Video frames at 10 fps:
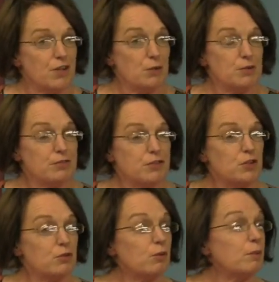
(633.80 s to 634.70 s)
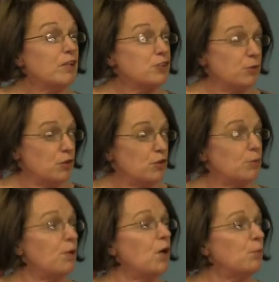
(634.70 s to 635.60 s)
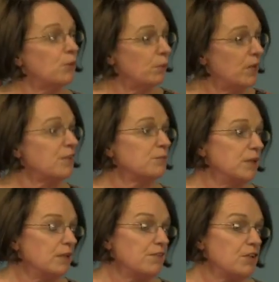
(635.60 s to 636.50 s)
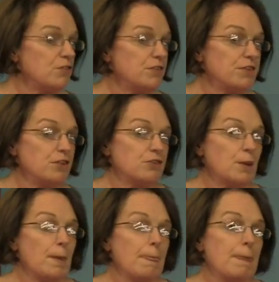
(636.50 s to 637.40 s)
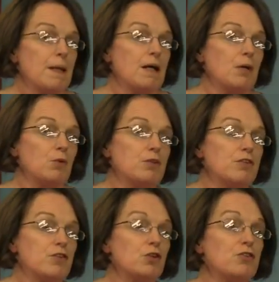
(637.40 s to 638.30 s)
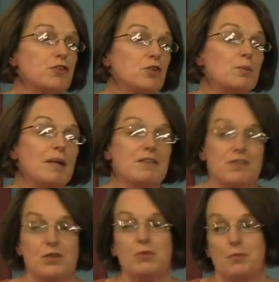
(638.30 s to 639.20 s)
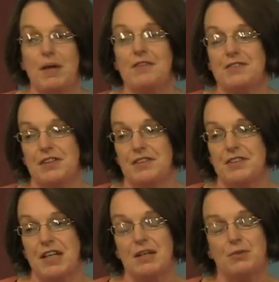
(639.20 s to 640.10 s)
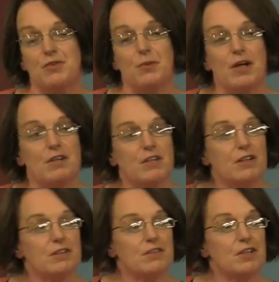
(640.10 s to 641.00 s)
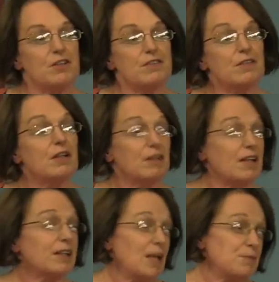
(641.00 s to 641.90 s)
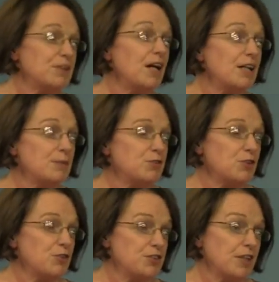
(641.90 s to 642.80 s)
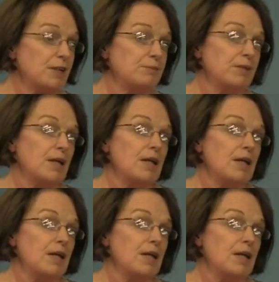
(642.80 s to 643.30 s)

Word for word: Following the funeral, we went to a local pub where we had a meal served, et cetera. And one of his old schoolmates, who was present on the day and was aware of our concerns, kind of kept an eye on him during the day.